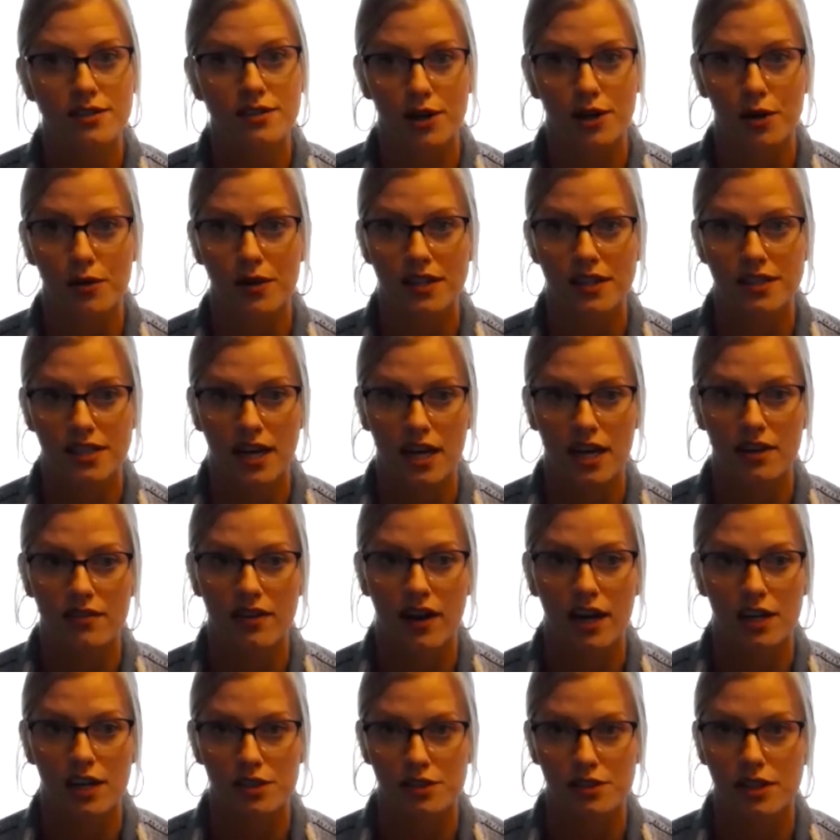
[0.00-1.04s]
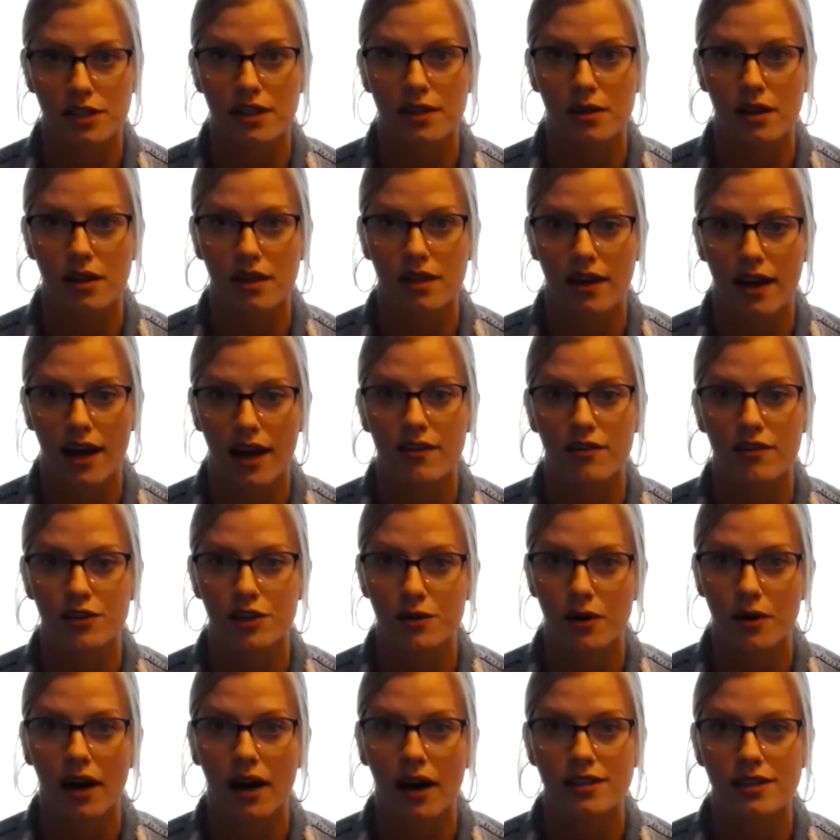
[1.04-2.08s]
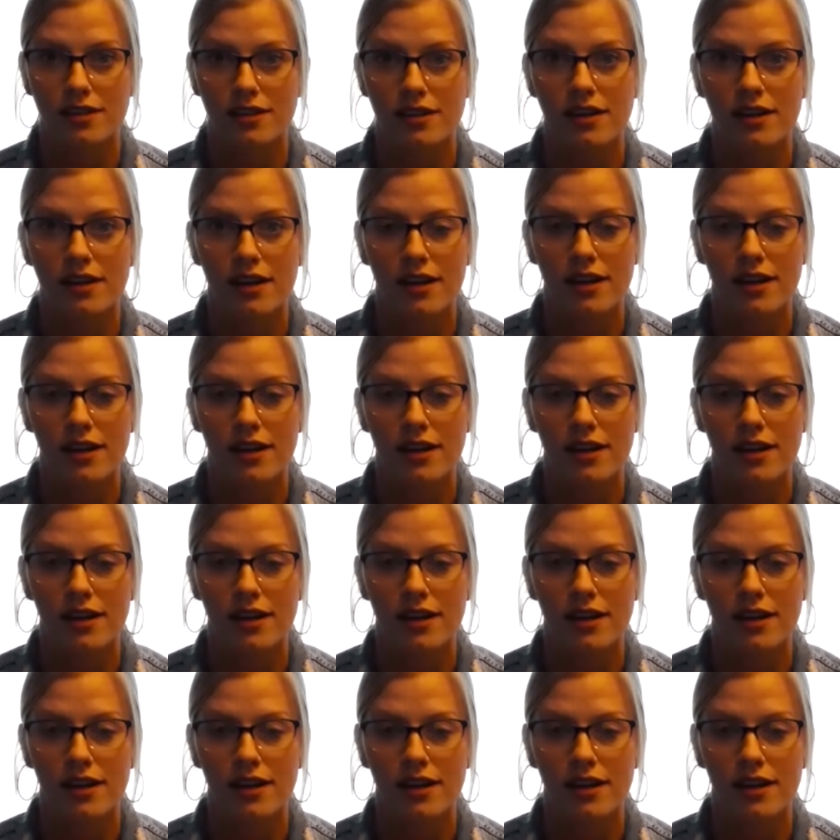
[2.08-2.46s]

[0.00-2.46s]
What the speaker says: So that's kind of actually the avenue I took,